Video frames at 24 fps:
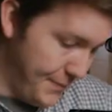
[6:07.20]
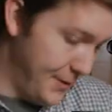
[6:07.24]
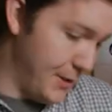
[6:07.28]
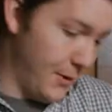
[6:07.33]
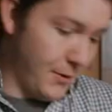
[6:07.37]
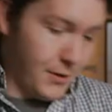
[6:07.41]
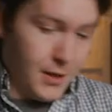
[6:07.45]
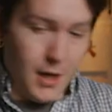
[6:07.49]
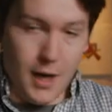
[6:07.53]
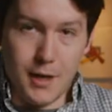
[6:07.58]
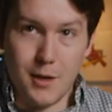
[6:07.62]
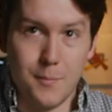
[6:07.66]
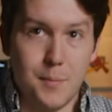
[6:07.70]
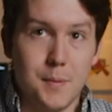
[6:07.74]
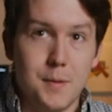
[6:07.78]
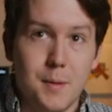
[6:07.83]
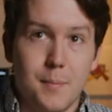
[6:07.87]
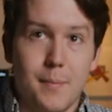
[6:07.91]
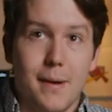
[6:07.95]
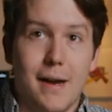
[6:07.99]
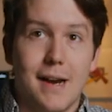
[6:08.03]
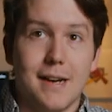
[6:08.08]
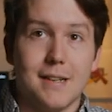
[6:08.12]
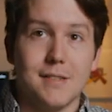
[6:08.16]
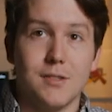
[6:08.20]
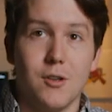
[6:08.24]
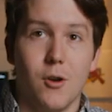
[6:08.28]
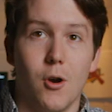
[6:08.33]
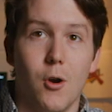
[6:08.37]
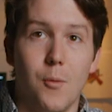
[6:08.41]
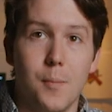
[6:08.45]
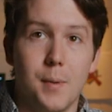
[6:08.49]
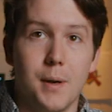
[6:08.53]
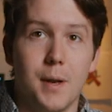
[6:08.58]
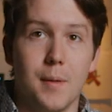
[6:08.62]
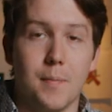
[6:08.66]
you know, cut open the box,
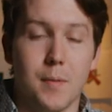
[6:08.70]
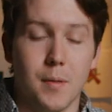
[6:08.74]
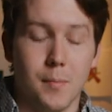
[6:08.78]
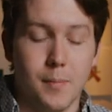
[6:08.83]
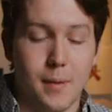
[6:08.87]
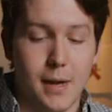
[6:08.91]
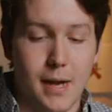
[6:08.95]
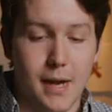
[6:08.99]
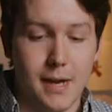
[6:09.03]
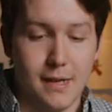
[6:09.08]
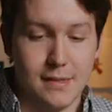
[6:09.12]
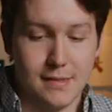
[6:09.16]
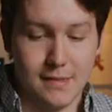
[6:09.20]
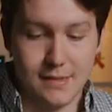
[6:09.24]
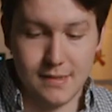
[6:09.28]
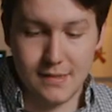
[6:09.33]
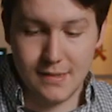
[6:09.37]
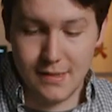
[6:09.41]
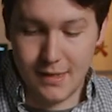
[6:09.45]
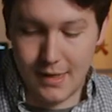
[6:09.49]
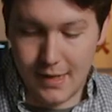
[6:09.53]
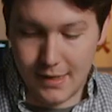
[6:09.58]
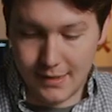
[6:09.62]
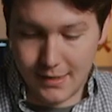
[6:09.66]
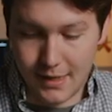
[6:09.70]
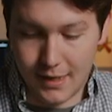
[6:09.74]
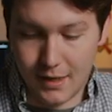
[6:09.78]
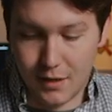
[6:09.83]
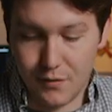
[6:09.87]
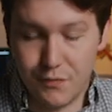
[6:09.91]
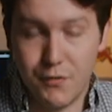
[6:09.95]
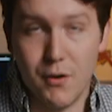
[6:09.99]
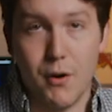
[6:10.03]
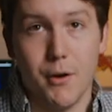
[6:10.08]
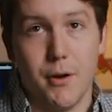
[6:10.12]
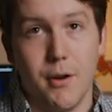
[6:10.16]
open up the box, and take
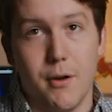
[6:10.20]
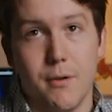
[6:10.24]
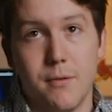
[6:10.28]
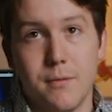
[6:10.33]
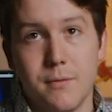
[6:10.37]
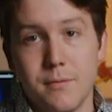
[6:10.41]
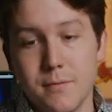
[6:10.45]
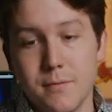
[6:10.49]
a photo.